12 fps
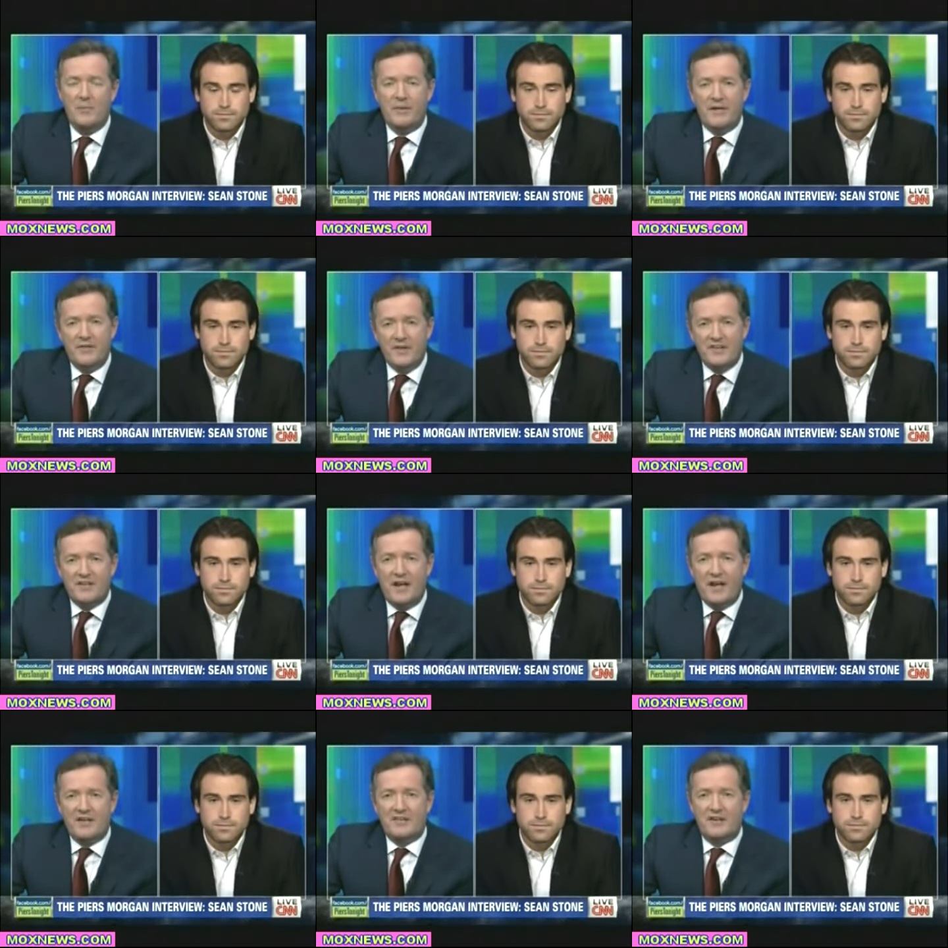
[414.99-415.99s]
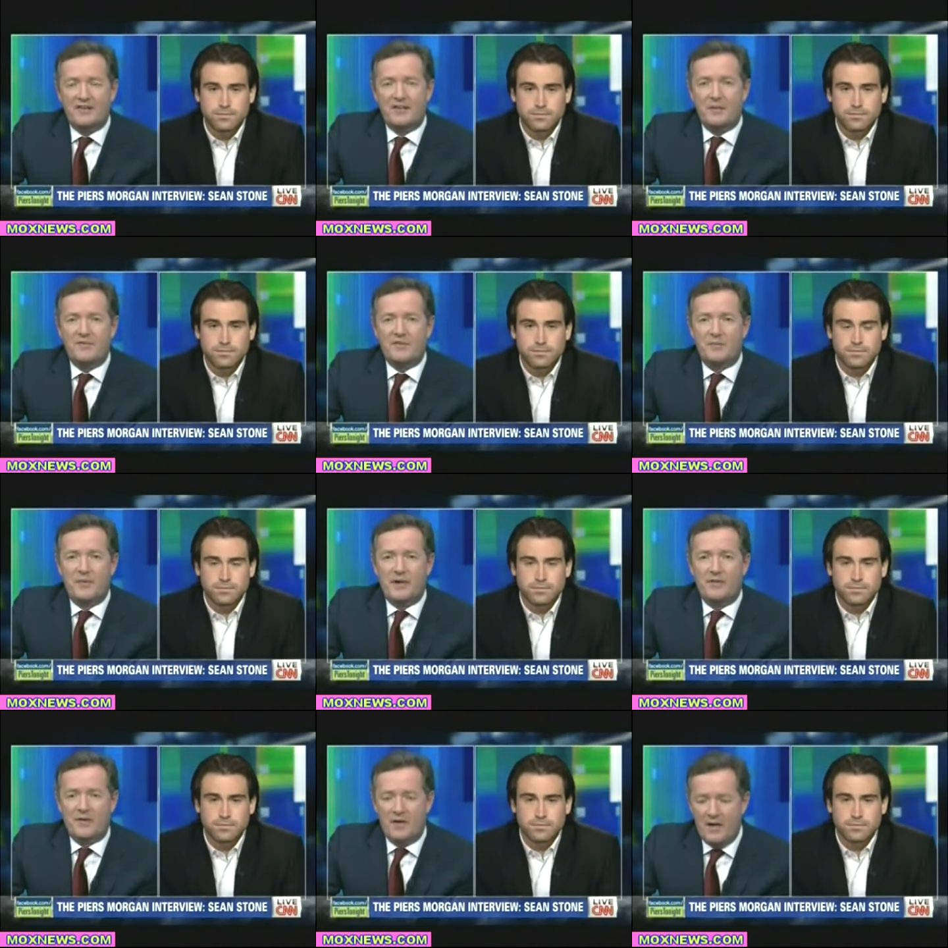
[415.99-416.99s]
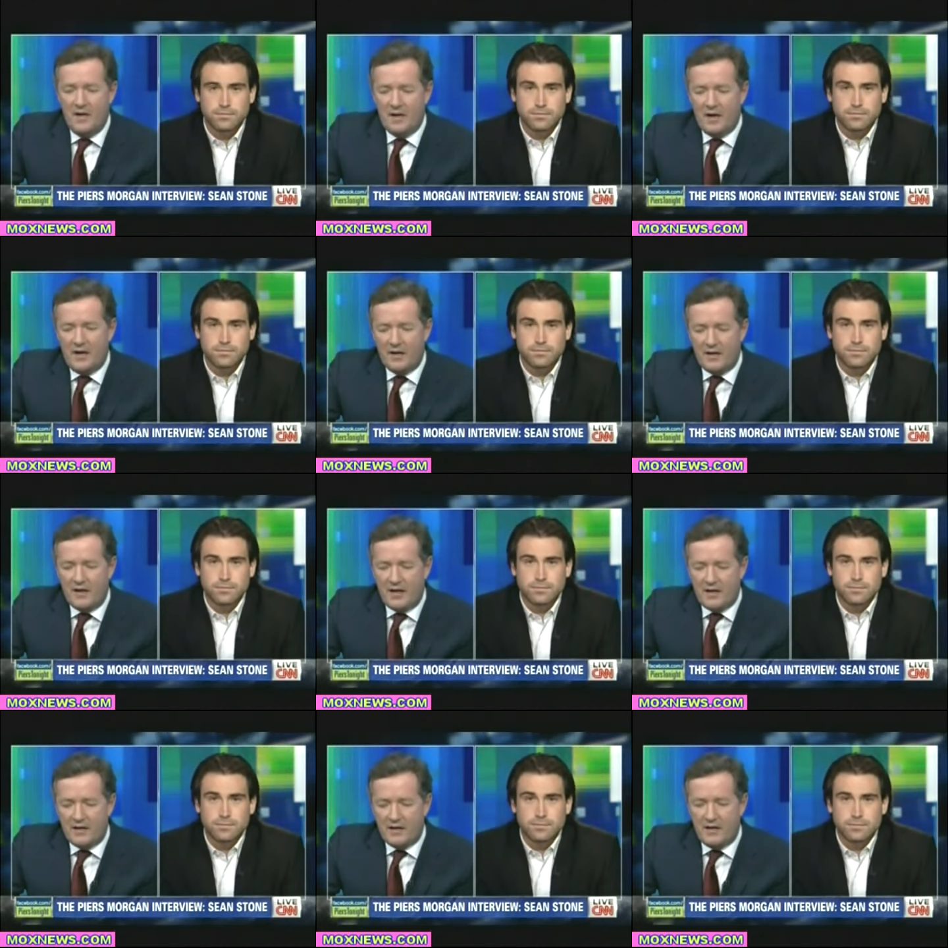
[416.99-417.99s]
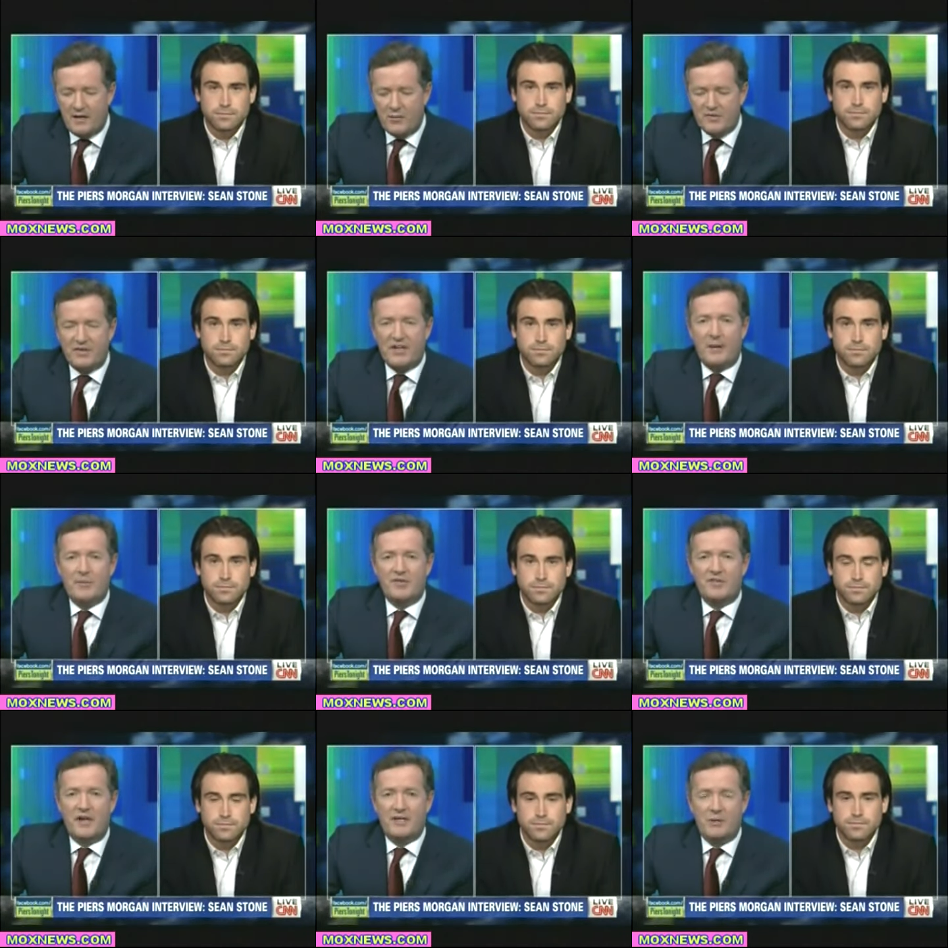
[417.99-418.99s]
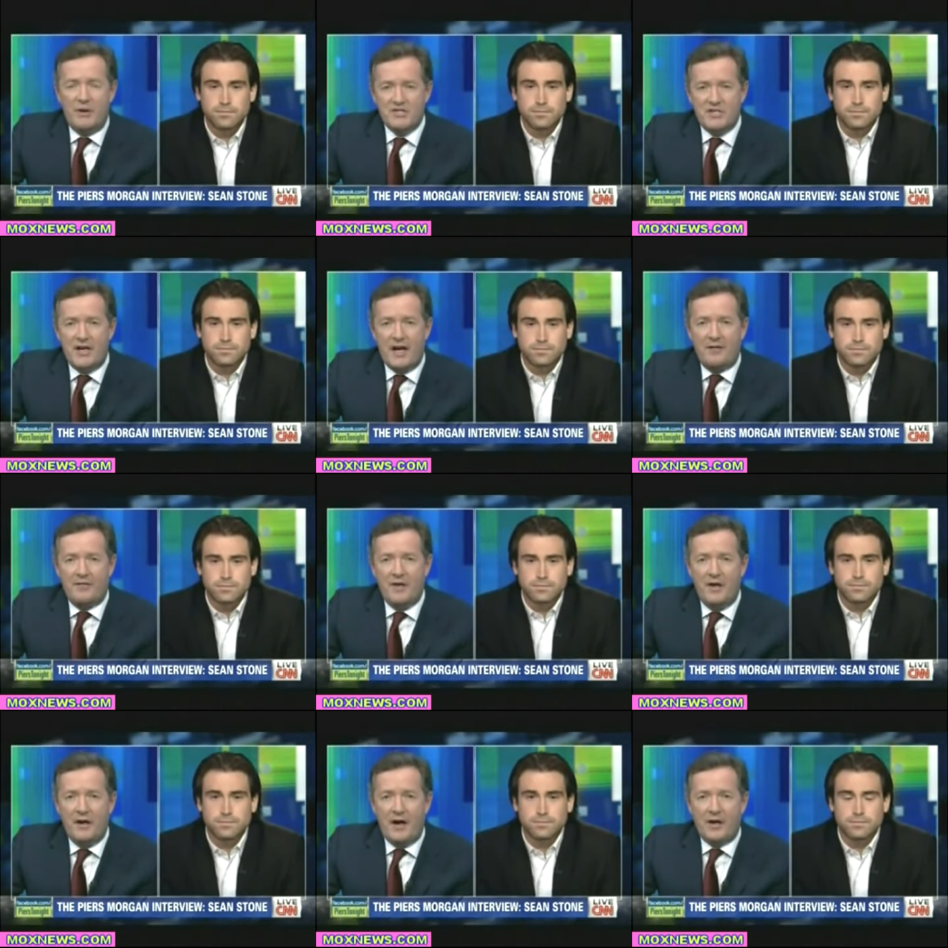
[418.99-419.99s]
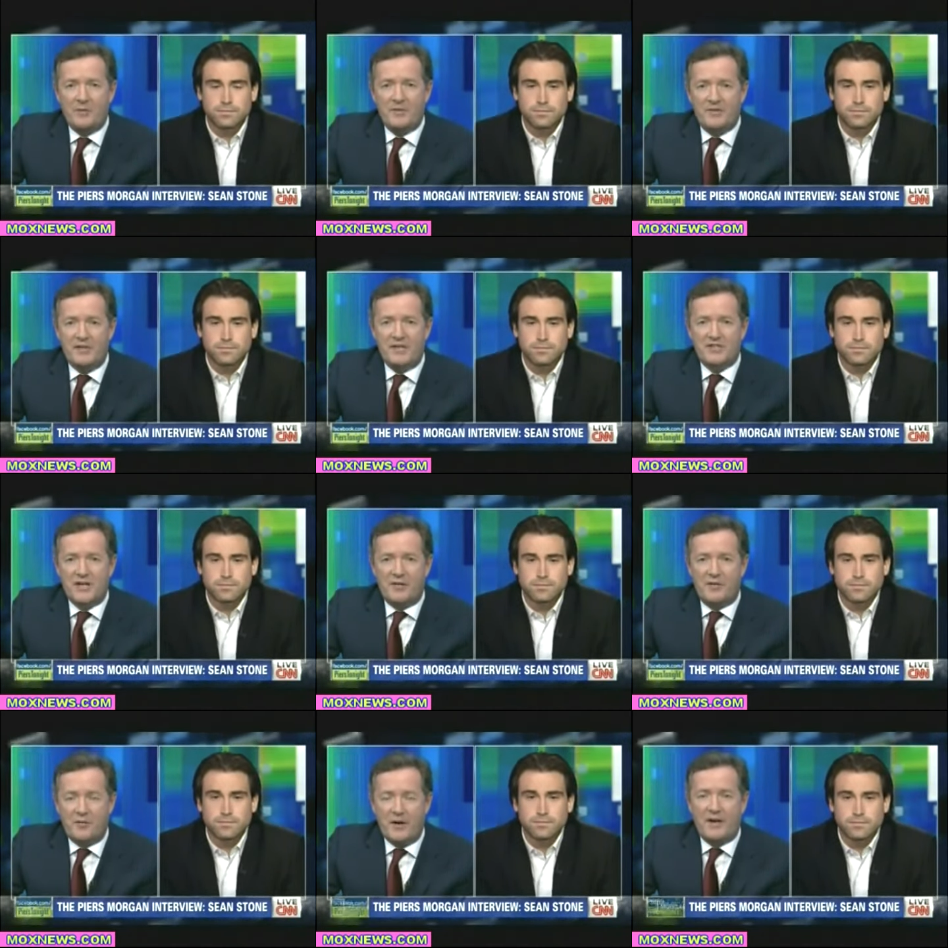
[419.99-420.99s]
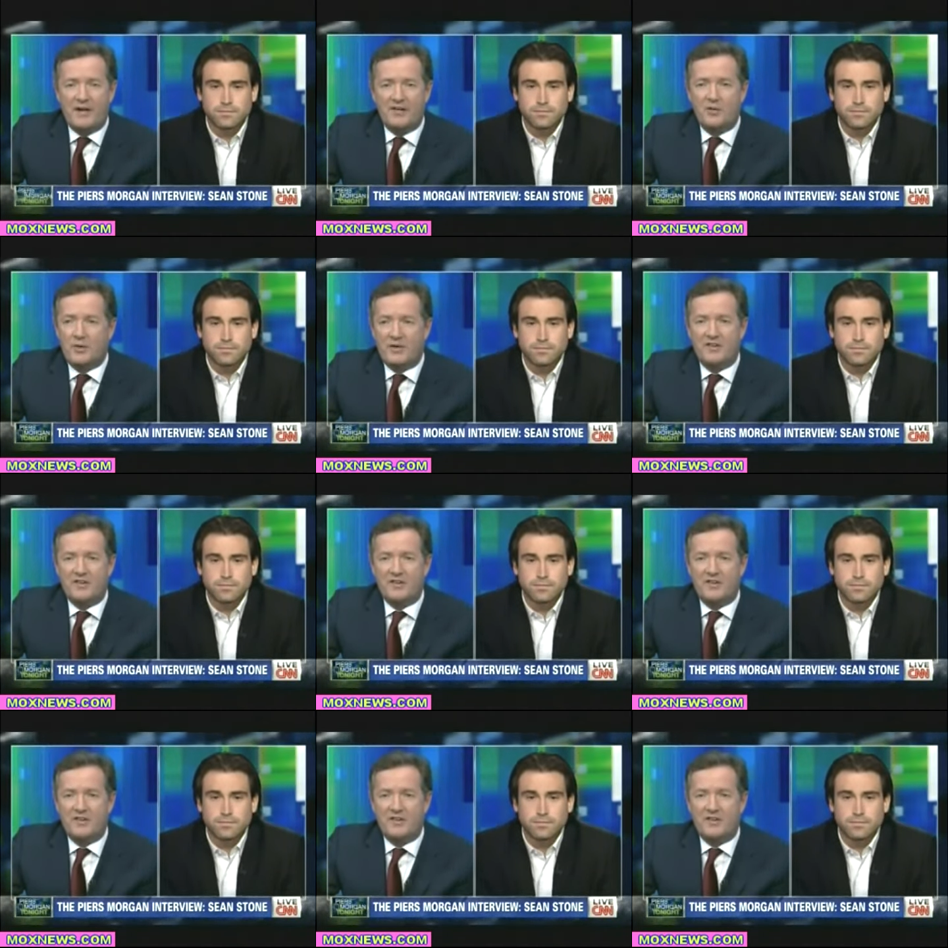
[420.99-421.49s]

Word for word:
Speaker 1: But in this case, it seems to me that unlike uh, with Saddam Hussein, you actually have Ahmadinejad threatening to